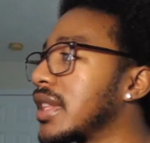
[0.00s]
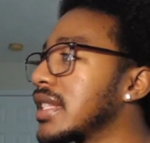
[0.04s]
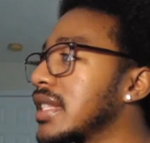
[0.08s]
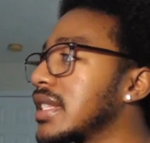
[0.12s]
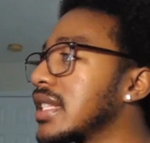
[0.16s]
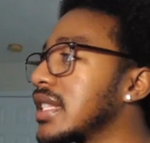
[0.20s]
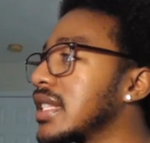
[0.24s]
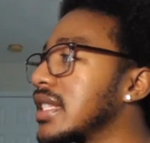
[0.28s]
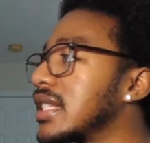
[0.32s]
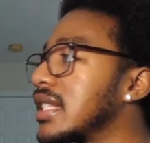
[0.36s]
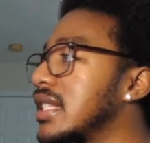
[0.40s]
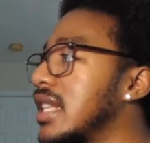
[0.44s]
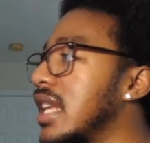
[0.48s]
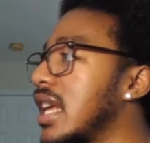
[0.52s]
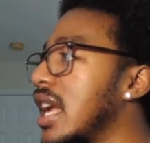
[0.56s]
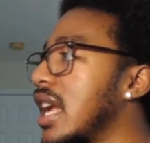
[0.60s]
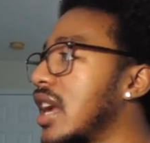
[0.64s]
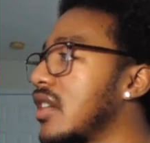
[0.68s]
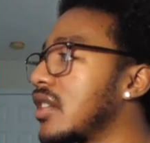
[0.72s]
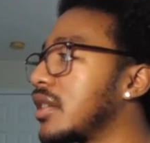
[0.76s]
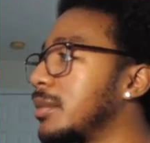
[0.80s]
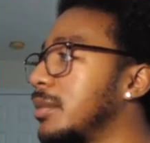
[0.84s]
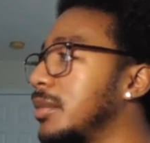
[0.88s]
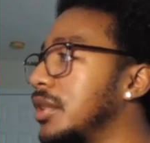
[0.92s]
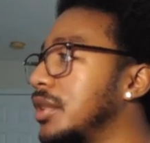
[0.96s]
This is
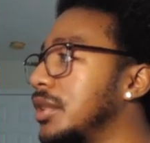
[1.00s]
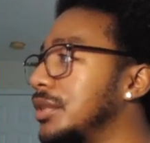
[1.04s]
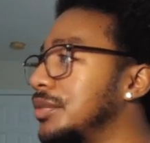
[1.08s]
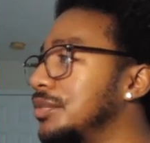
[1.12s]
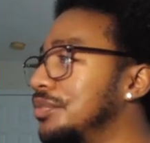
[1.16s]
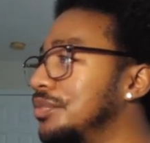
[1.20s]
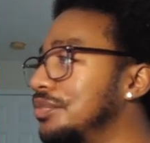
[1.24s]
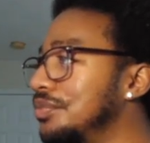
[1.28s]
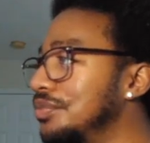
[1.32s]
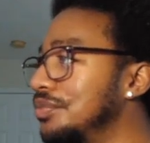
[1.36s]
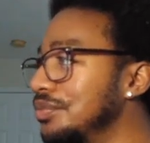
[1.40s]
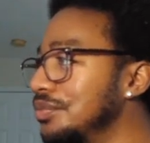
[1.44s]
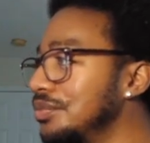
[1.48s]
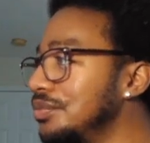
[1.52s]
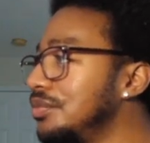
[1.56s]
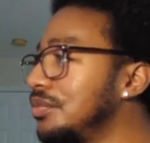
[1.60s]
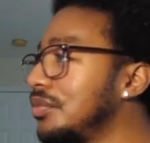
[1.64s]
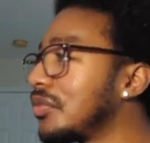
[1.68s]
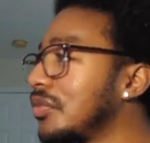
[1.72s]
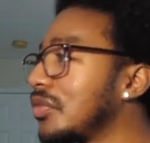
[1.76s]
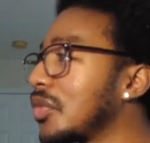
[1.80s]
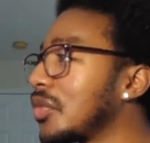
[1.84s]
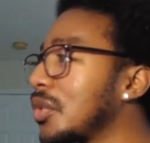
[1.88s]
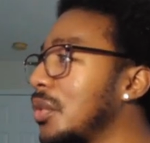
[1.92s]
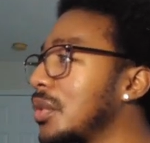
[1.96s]
terrible.
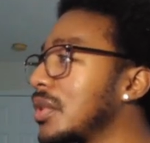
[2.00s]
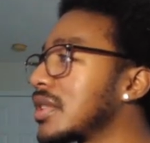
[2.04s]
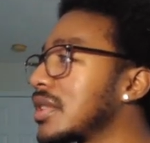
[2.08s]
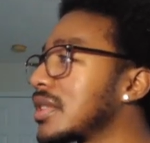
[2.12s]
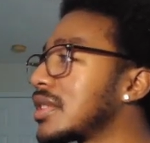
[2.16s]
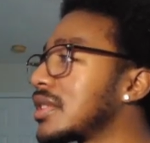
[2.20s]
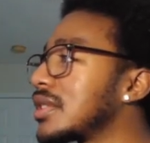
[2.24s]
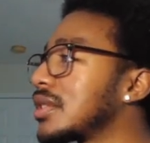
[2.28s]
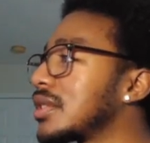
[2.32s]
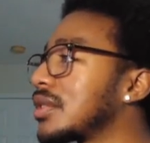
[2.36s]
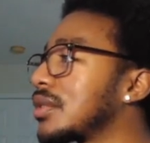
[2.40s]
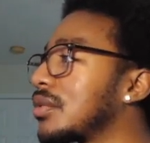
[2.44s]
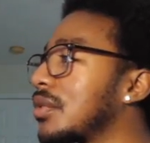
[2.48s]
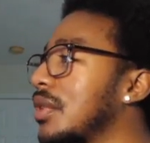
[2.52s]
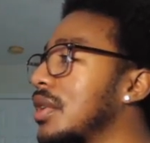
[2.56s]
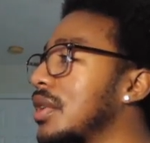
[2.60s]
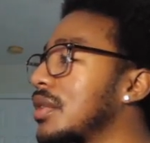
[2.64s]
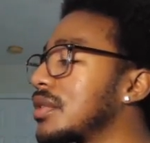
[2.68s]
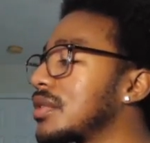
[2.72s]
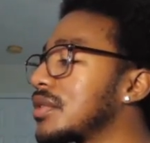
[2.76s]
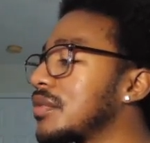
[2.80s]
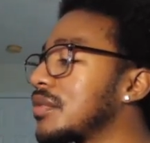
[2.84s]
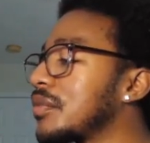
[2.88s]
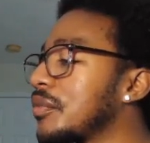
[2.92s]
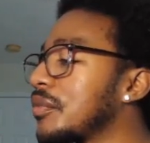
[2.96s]
Ooh, this is
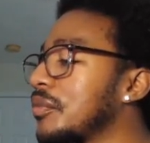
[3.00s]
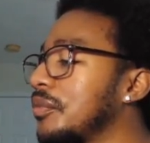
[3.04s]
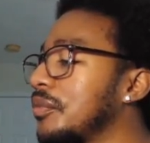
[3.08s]
gross.